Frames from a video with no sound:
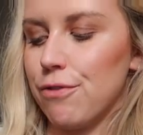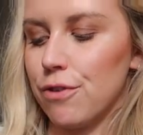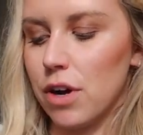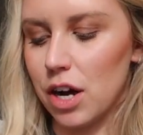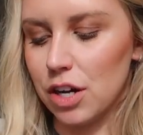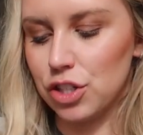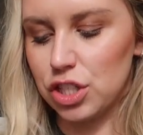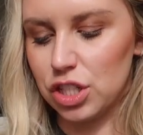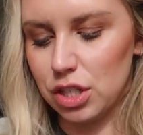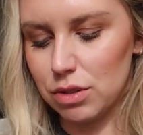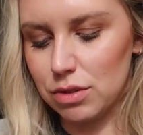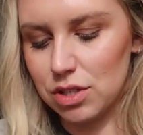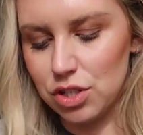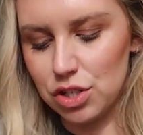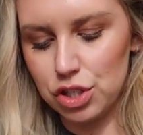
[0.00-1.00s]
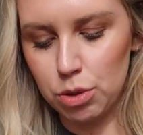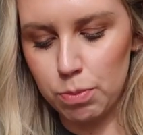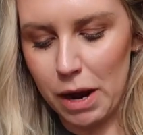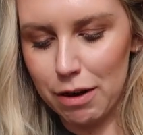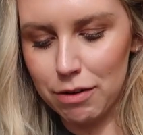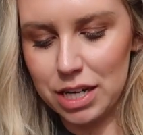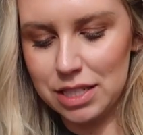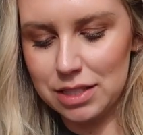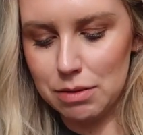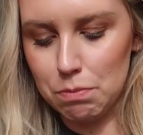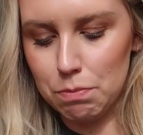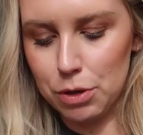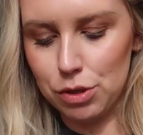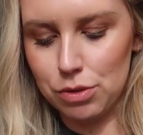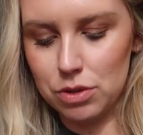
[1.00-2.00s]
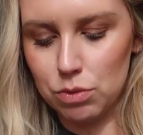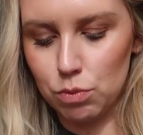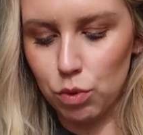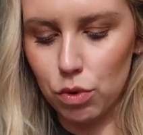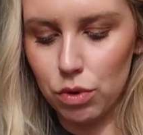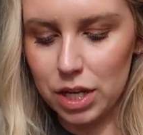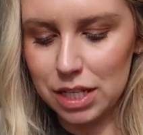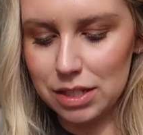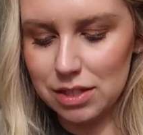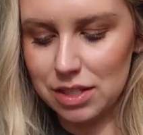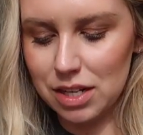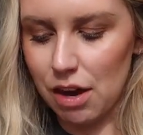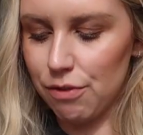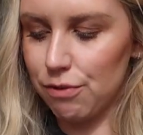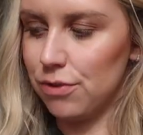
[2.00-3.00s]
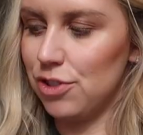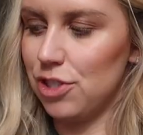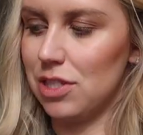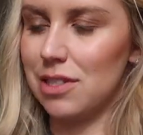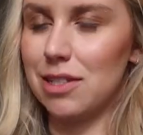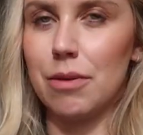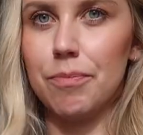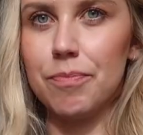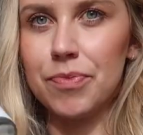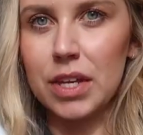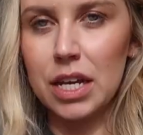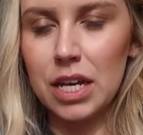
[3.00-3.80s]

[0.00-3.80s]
for our shoes and Dubarrys and boots and walking stuff. Just some